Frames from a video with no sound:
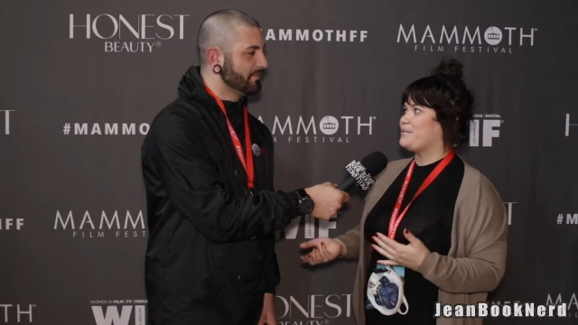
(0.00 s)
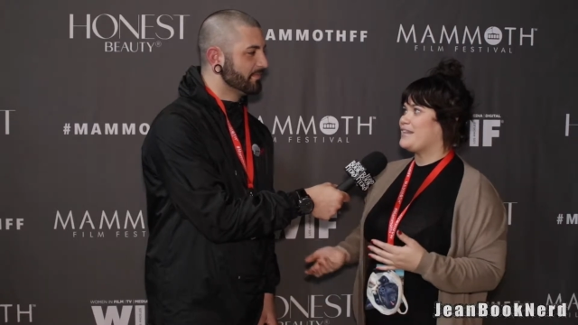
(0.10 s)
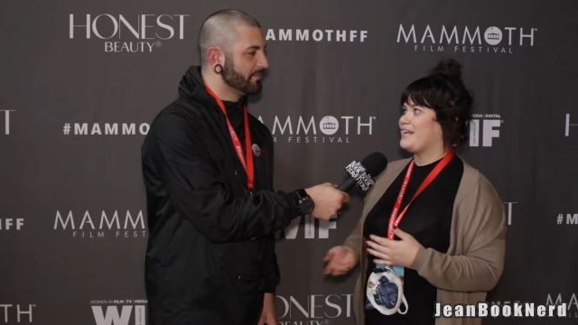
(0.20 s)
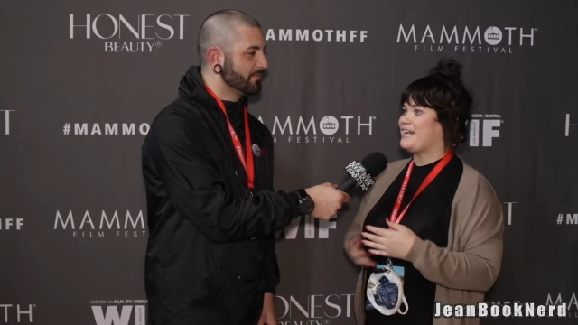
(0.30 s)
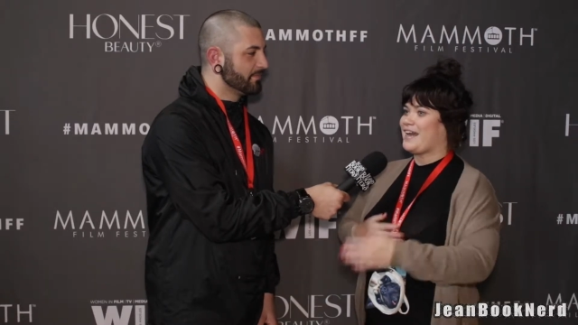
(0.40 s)
Speaker 1: But
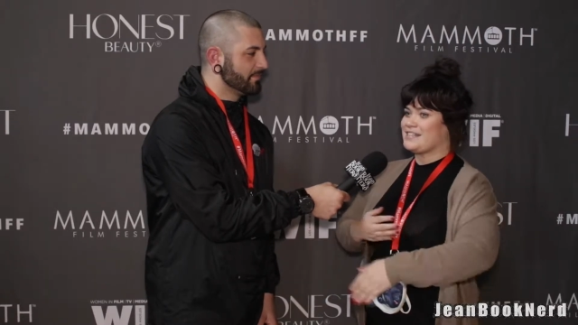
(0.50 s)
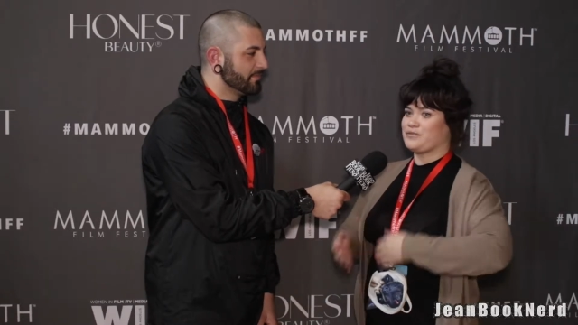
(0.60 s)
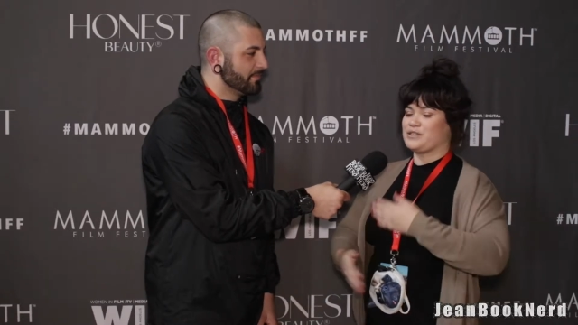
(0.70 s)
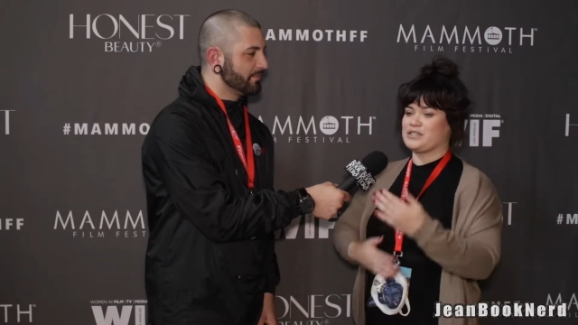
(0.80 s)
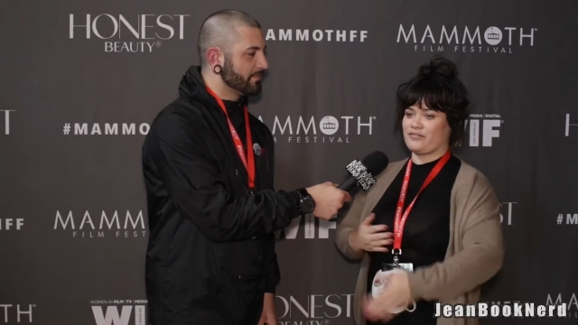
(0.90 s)
then as
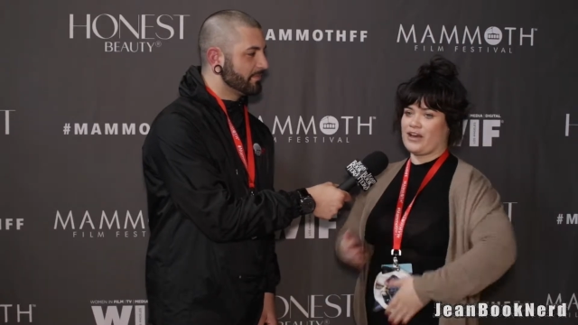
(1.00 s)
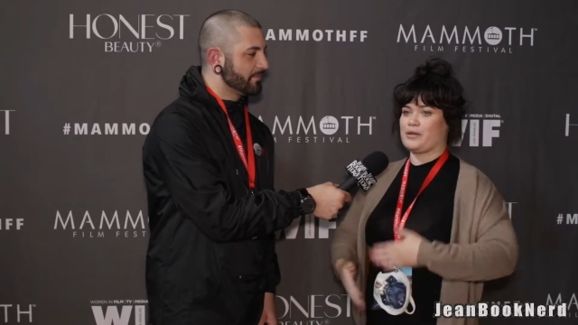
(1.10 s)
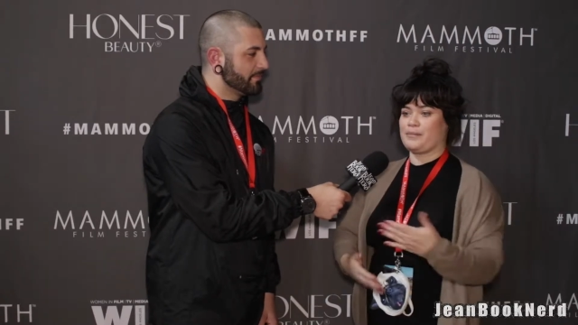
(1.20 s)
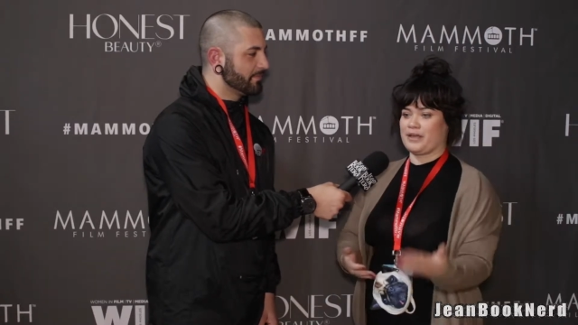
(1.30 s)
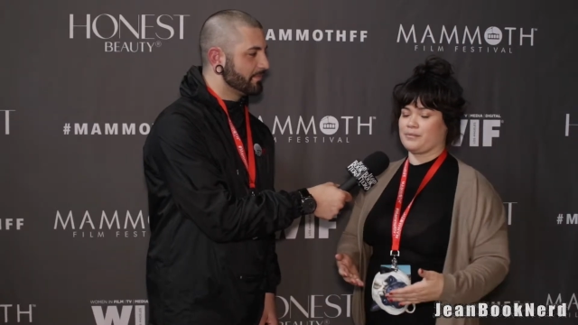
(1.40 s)
it was
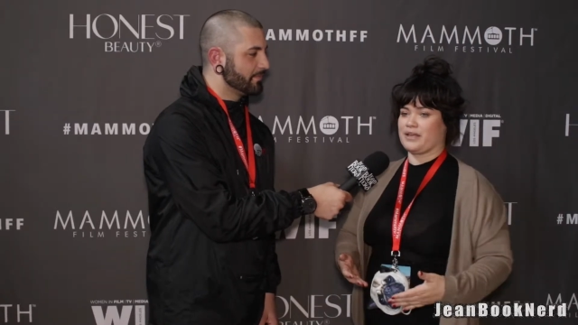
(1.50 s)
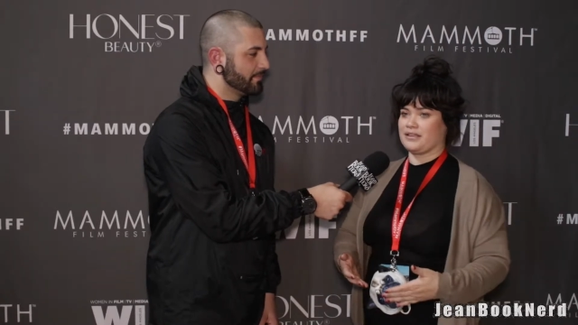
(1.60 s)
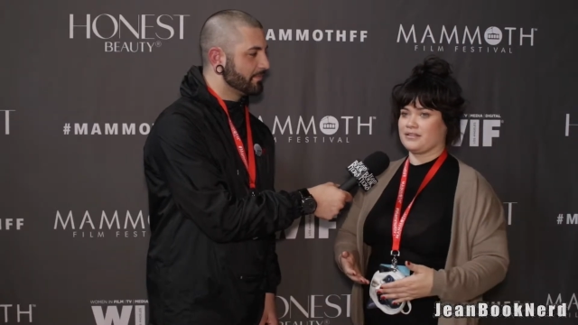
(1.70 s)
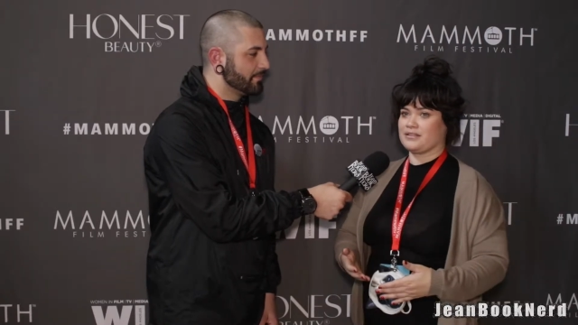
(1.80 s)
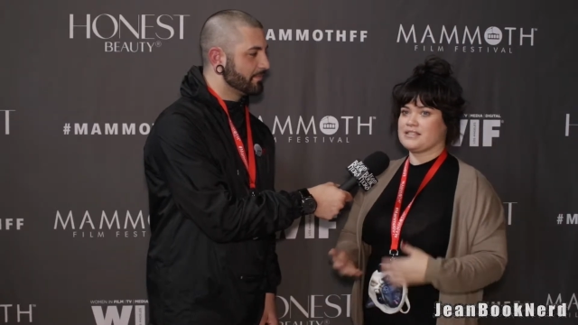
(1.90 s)
developing, I'm
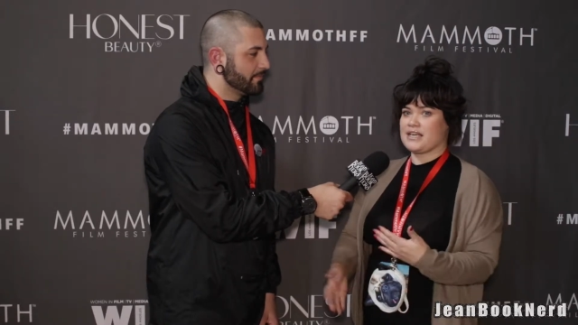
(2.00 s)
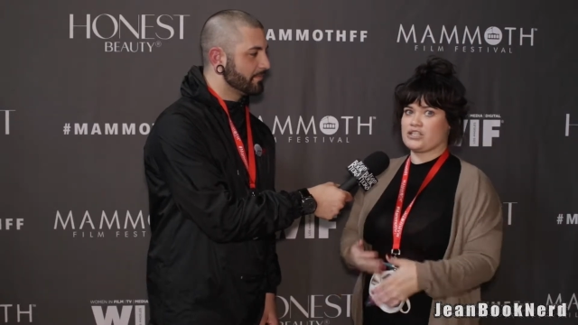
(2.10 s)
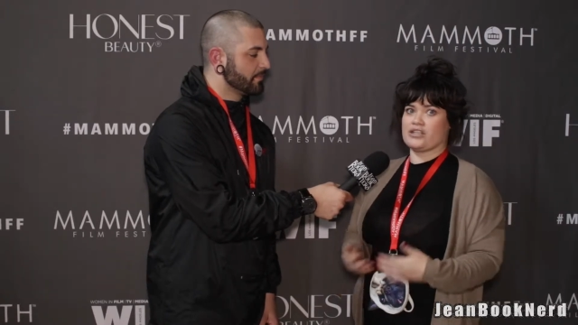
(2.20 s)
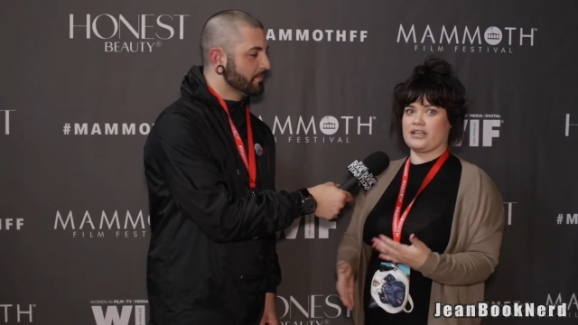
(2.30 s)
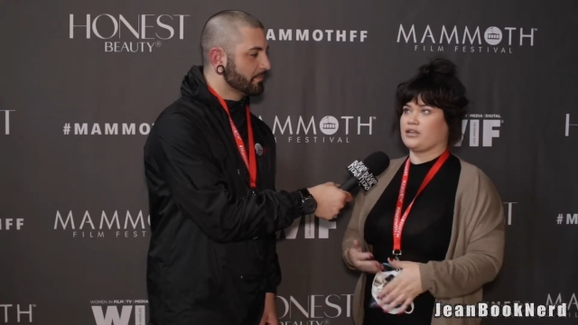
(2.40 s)
like, this
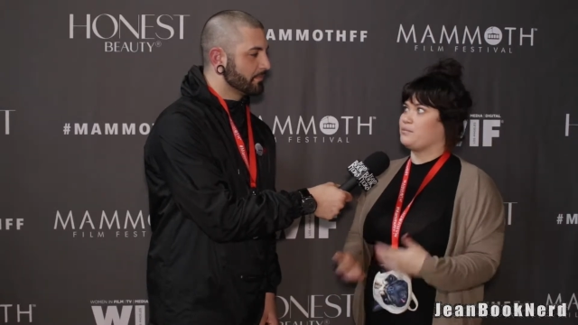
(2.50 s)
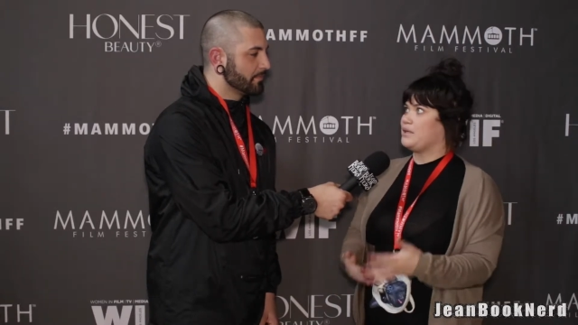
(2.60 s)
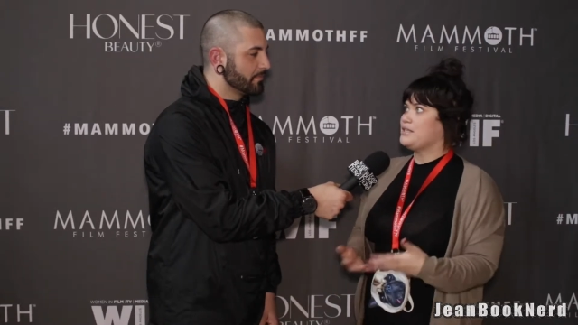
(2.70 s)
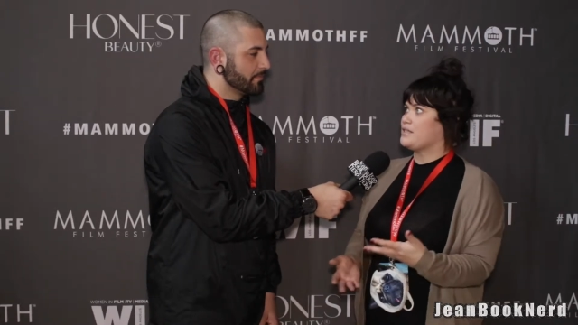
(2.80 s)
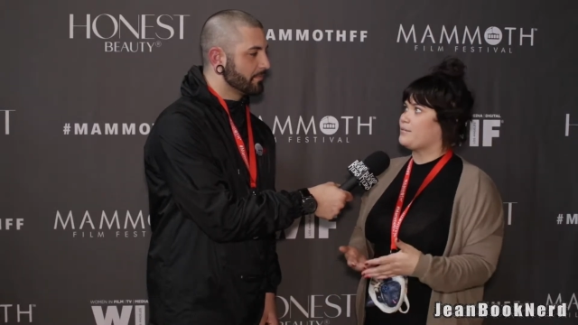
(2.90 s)
actually could
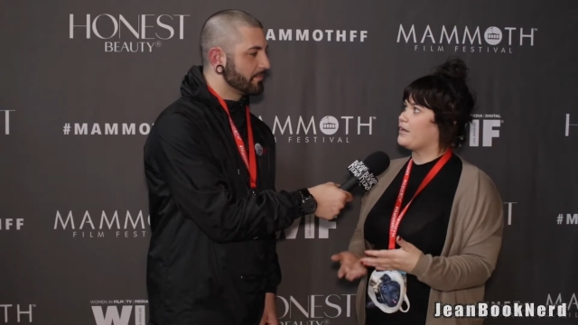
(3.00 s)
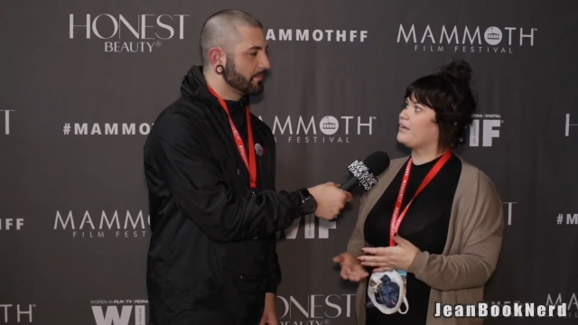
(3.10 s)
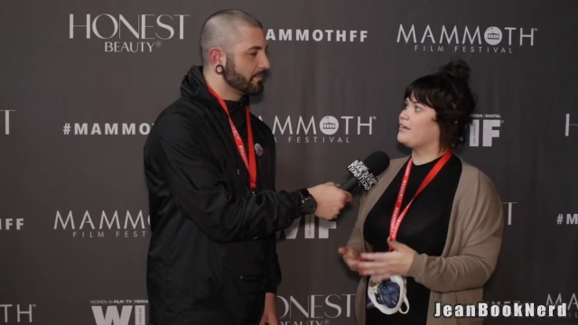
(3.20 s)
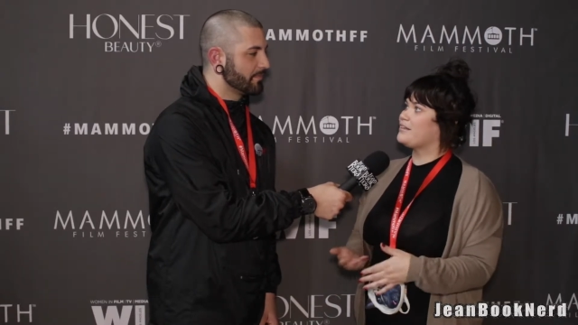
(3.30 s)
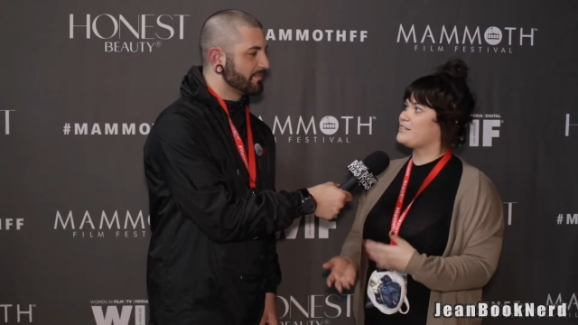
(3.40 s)
be something. Like,